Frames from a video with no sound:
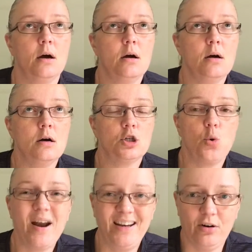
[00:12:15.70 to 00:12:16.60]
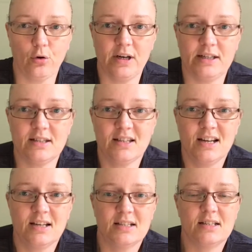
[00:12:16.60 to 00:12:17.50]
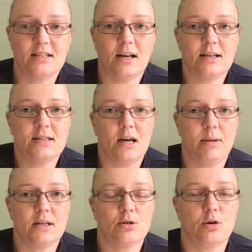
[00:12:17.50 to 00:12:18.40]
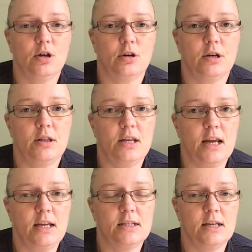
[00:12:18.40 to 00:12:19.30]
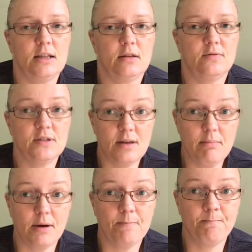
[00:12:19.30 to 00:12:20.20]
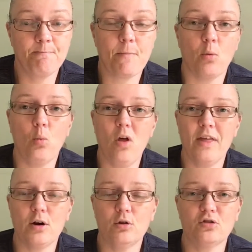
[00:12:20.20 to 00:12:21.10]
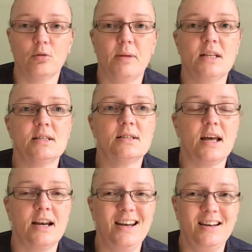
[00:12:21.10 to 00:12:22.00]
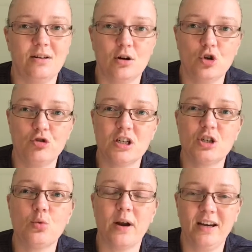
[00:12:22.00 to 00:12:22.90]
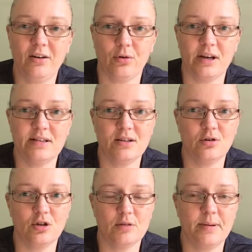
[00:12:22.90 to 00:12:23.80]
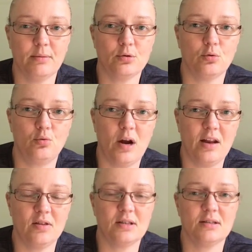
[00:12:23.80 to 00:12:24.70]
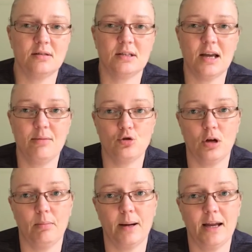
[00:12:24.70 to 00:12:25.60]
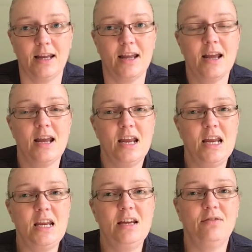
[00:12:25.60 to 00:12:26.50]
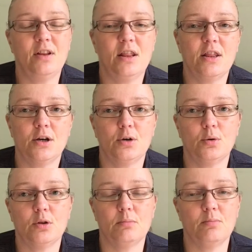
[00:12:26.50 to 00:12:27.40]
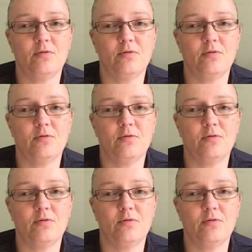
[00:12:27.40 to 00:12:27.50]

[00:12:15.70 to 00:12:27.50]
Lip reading: 20 degrees since the last time I saw her in the 18th of December. What that also means is that I needed 120 degrees in order to be able to ride the time trial bike, even though